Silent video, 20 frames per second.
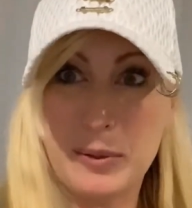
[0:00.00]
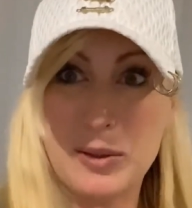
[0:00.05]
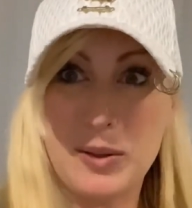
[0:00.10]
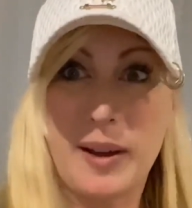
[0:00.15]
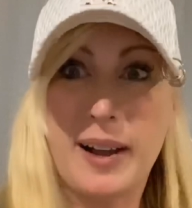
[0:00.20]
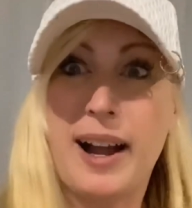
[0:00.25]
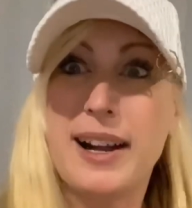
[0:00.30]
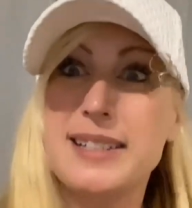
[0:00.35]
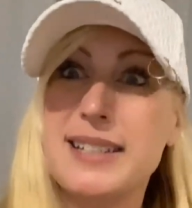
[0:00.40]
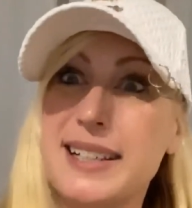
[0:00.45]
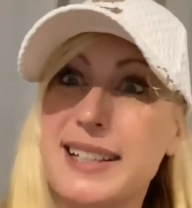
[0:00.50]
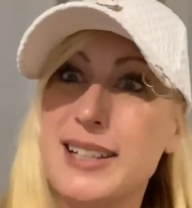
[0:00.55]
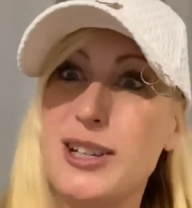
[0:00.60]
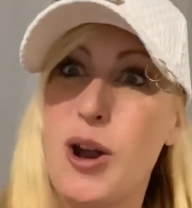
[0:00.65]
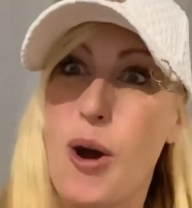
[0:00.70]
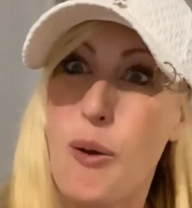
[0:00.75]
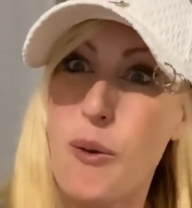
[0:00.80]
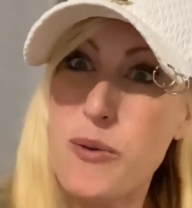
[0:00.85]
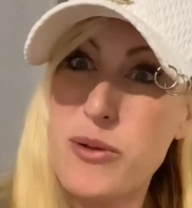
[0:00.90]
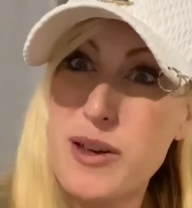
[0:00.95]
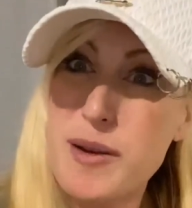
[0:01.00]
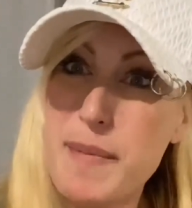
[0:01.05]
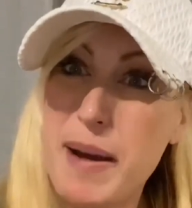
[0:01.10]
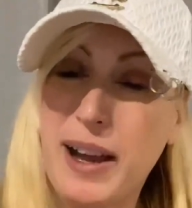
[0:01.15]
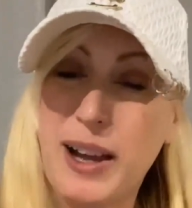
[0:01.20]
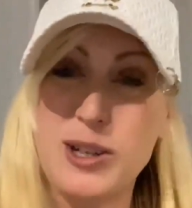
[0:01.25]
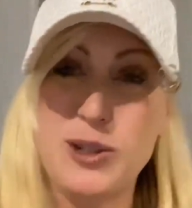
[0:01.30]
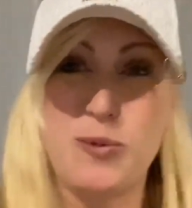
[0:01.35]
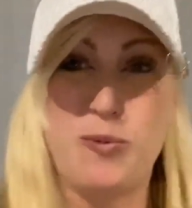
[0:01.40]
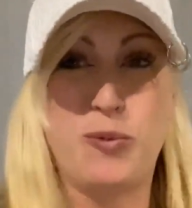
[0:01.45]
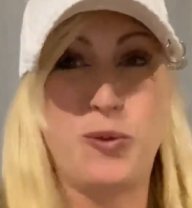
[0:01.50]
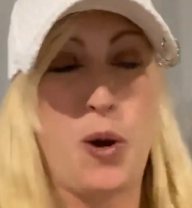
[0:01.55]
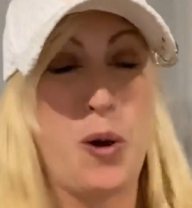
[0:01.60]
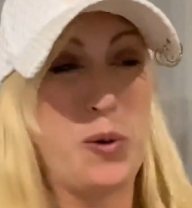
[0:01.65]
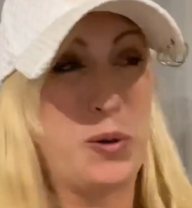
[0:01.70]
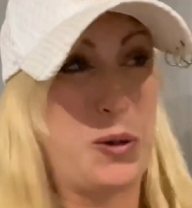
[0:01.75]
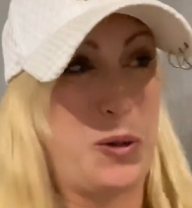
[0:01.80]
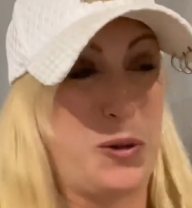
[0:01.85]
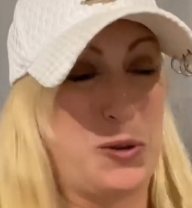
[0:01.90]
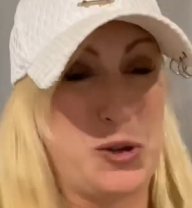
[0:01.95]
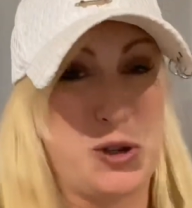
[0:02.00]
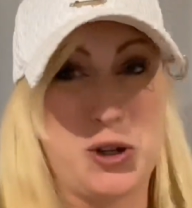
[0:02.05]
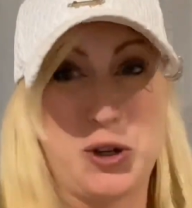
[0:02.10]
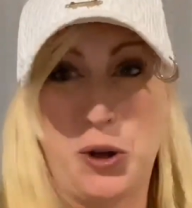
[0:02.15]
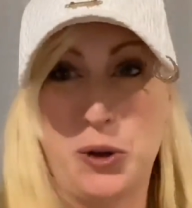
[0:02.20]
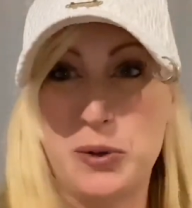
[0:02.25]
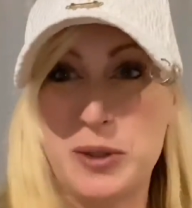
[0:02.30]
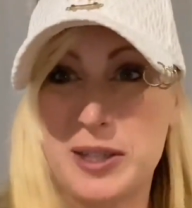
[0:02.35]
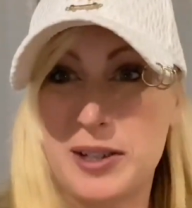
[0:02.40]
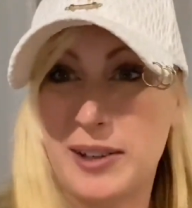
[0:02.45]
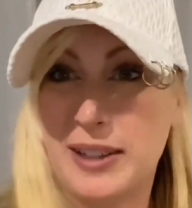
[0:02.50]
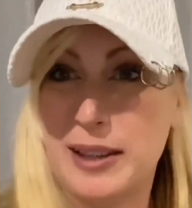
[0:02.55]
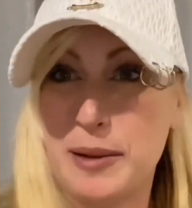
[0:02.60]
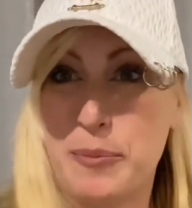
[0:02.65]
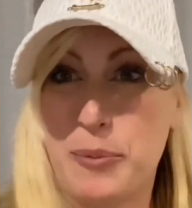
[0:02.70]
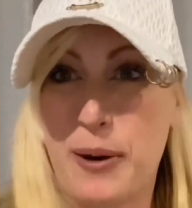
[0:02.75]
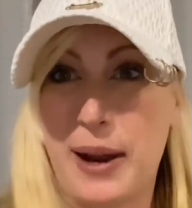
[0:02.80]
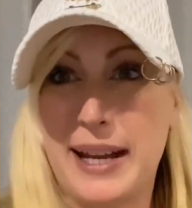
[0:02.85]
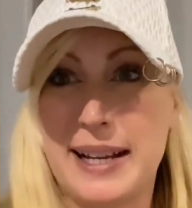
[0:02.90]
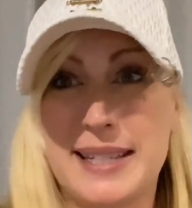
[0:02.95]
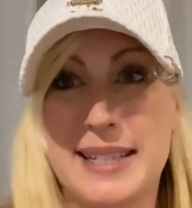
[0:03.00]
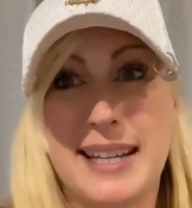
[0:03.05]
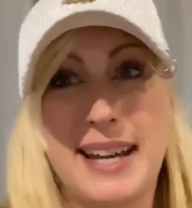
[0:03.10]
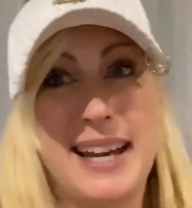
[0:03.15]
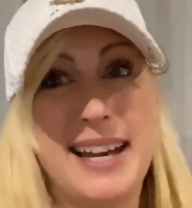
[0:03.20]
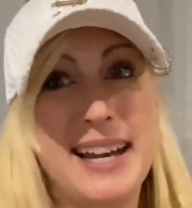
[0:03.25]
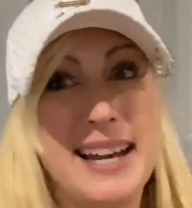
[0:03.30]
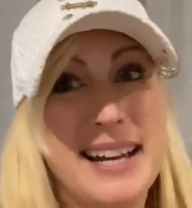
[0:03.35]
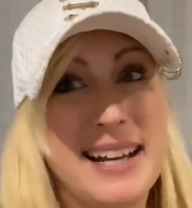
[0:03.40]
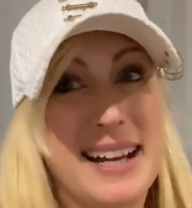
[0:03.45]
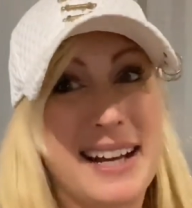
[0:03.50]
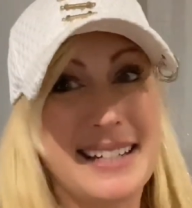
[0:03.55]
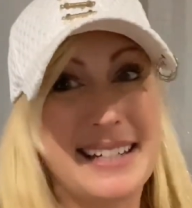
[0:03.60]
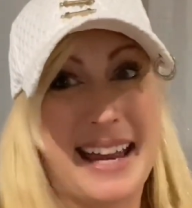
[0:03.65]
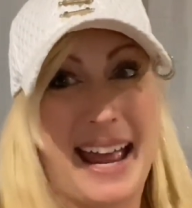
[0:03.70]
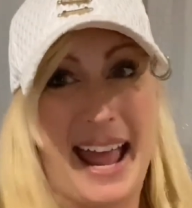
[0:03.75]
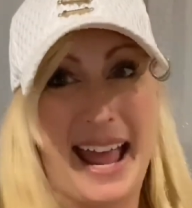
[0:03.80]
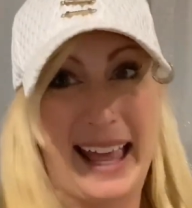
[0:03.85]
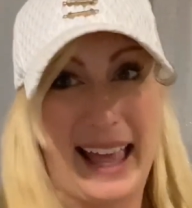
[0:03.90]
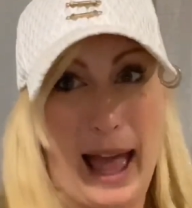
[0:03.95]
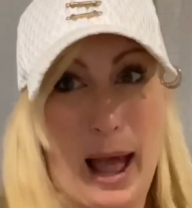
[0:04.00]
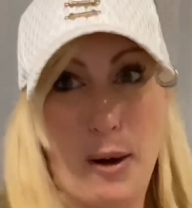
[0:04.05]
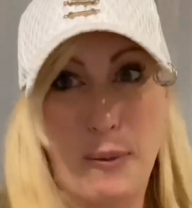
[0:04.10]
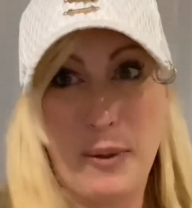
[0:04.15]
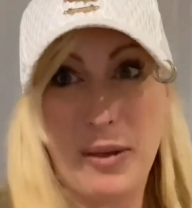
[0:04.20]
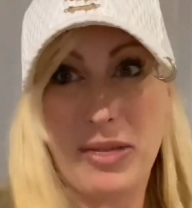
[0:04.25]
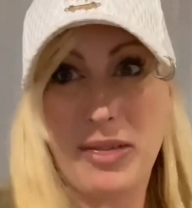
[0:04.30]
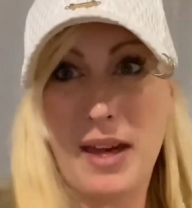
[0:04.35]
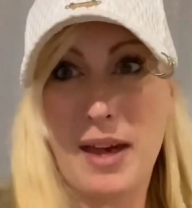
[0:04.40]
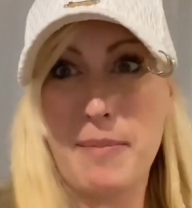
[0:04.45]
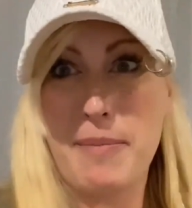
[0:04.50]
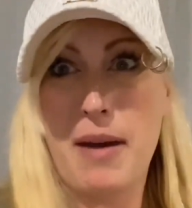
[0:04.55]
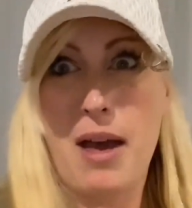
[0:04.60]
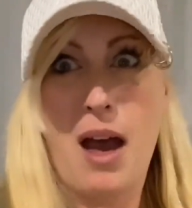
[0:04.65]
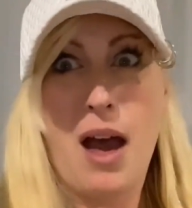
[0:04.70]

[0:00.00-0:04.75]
So I got to know them. I got to go to their shows during the breaks, got to hang out with them.